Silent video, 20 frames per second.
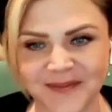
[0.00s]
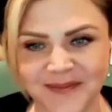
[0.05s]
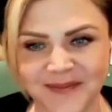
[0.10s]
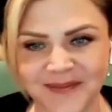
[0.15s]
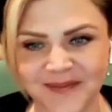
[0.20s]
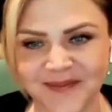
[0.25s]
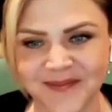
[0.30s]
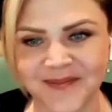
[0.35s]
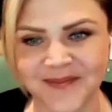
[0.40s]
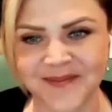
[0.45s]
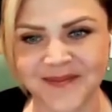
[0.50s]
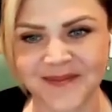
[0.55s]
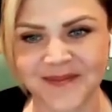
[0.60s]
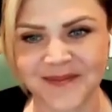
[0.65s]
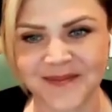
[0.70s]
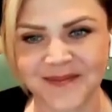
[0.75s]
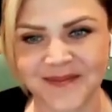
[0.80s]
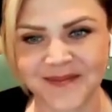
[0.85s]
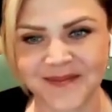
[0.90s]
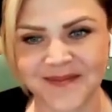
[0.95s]

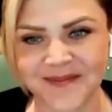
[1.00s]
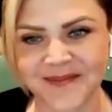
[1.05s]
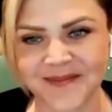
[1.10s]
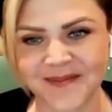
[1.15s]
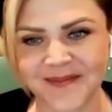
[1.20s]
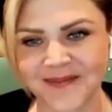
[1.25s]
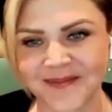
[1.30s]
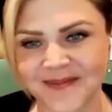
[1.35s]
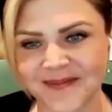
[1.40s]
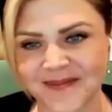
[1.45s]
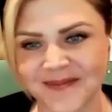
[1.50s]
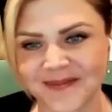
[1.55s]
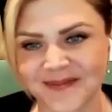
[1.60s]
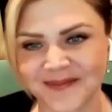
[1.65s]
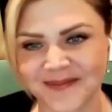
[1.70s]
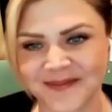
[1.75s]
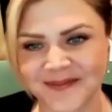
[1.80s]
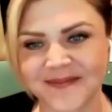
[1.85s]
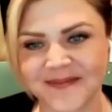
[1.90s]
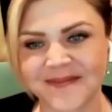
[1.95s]

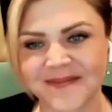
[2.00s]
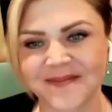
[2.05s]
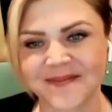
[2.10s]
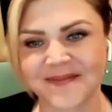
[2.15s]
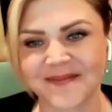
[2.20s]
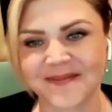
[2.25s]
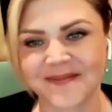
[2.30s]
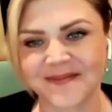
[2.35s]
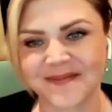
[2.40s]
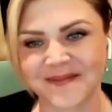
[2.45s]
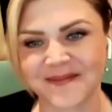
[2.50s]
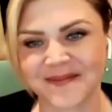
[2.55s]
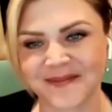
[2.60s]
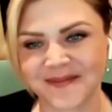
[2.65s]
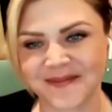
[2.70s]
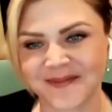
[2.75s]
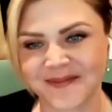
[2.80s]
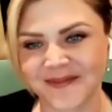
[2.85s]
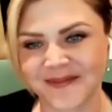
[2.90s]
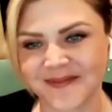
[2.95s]

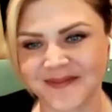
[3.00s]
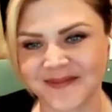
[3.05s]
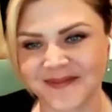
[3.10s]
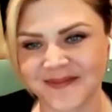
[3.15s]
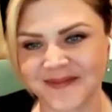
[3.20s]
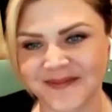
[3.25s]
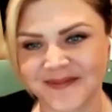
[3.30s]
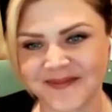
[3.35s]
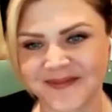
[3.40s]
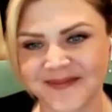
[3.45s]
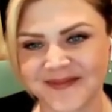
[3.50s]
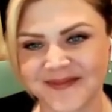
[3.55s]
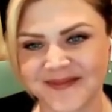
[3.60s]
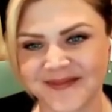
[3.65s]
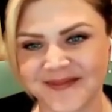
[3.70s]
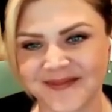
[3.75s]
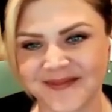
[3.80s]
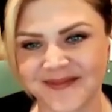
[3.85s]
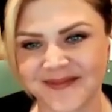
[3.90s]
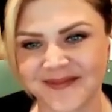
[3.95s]

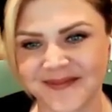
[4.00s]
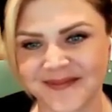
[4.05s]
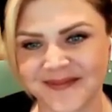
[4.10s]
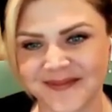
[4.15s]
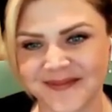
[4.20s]
[no speech]